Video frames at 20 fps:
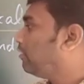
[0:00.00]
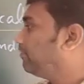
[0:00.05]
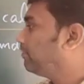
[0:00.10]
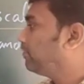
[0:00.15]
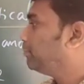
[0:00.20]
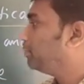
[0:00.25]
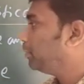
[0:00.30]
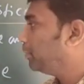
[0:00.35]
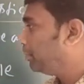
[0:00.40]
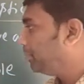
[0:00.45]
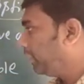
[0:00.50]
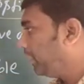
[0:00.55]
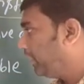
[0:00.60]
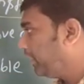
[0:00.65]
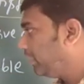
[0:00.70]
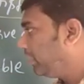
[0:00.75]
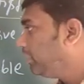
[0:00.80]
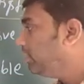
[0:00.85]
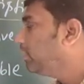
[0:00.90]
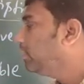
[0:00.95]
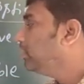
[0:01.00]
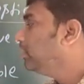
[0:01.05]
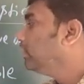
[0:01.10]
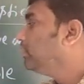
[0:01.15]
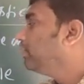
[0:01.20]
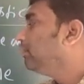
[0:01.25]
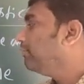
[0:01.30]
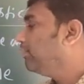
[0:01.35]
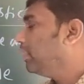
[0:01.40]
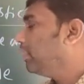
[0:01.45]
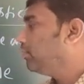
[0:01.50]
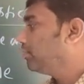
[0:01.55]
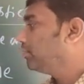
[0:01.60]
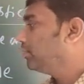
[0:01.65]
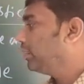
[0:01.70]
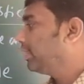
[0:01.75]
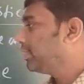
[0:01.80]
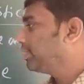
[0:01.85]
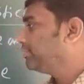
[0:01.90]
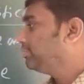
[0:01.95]
after preparing, we have
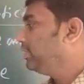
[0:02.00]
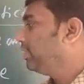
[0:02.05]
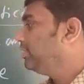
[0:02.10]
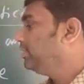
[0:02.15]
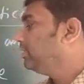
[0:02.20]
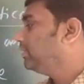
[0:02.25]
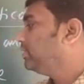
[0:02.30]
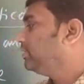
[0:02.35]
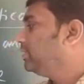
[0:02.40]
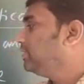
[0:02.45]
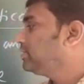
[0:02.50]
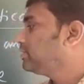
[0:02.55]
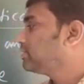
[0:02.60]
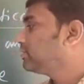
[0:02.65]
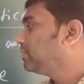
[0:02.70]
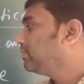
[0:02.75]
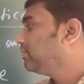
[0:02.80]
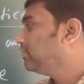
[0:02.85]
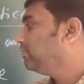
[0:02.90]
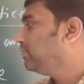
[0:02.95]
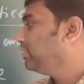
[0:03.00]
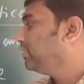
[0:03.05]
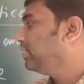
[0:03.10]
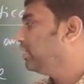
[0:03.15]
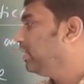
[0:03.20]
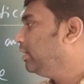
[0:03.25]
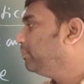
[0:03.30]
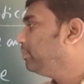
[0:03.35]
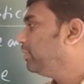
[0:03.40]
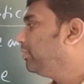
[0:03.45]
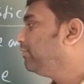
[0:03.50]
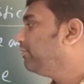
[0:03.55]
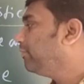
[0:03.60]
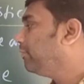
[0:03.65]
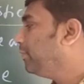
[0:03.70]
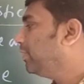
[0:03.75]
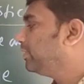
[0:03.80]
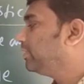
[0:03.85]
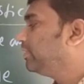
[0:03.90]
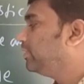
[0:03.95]
to explain this with the help
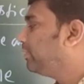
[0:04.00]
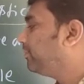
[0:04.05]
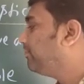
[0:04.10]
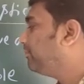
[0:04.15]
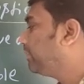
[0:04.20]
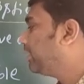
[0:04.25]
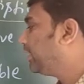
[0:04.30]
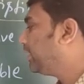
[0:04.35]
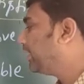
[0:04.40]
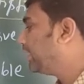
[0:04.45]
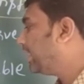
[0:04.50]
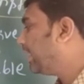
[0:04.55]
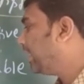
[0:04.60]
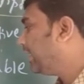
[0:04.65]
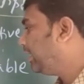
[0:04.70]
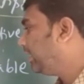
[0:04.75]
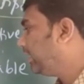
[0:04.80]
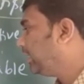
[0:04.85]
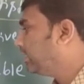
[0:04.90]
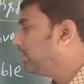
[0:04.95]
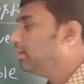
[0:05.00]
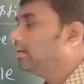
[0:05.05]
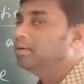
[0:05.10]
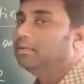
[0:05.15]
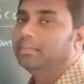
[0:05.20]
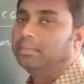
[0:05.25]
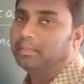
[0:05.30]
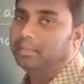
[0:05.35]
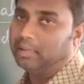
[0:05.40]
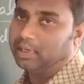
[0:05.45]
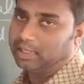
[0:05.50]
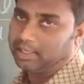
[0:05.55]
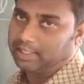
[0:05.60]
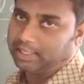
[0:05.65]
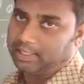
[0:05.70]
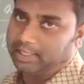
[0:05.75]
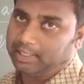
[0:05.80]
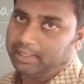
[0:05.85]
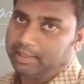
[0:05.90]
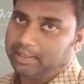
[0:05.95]
of method of tally
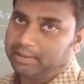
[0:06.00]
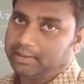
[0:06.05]
marking.